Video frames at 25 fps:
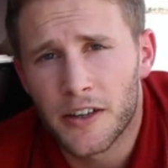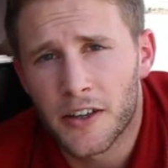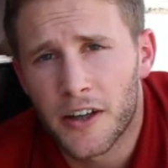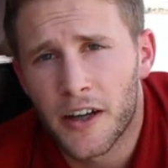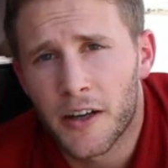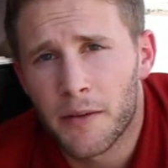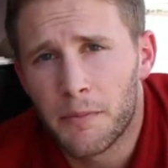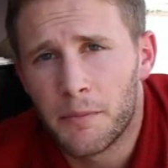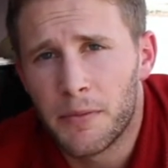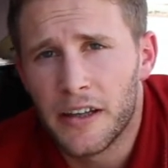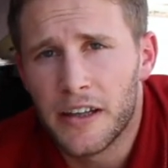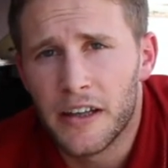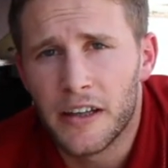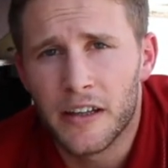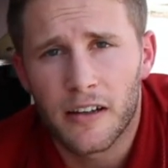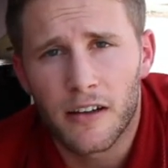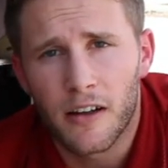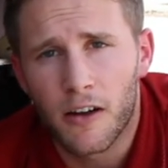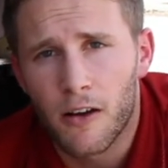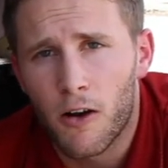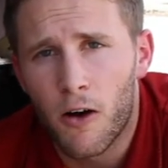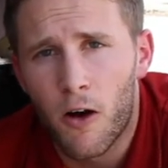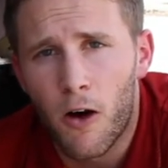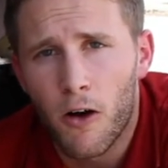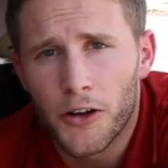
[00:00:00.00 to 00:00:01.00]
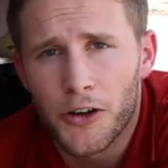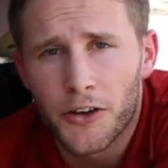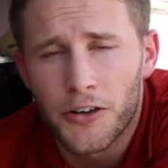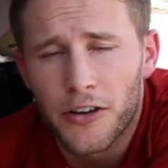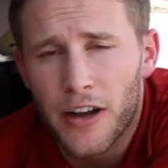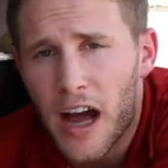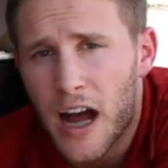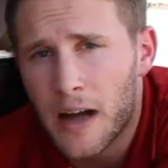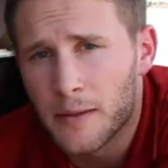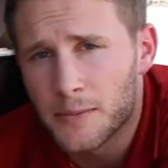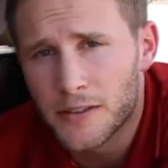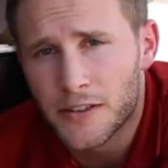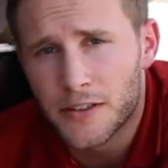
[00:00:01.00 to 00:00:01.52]
they're gonna be, all your
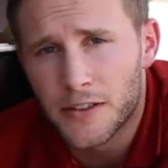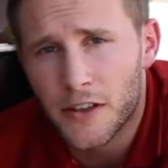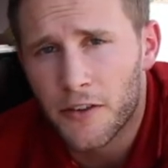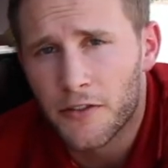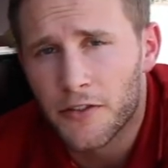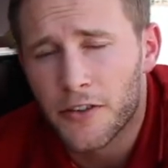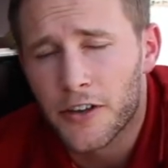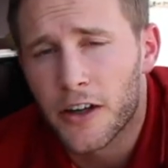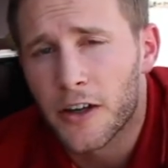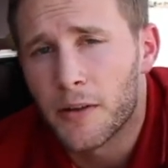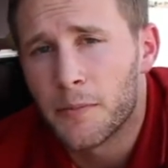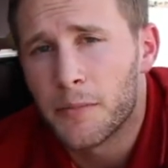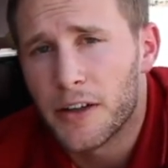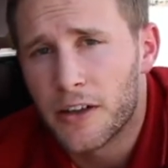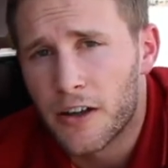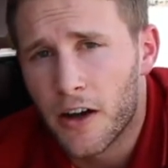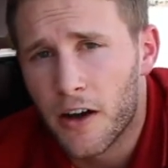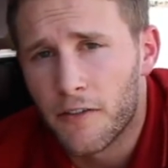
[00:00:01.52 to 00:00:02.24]
knobs and stuff are gonna be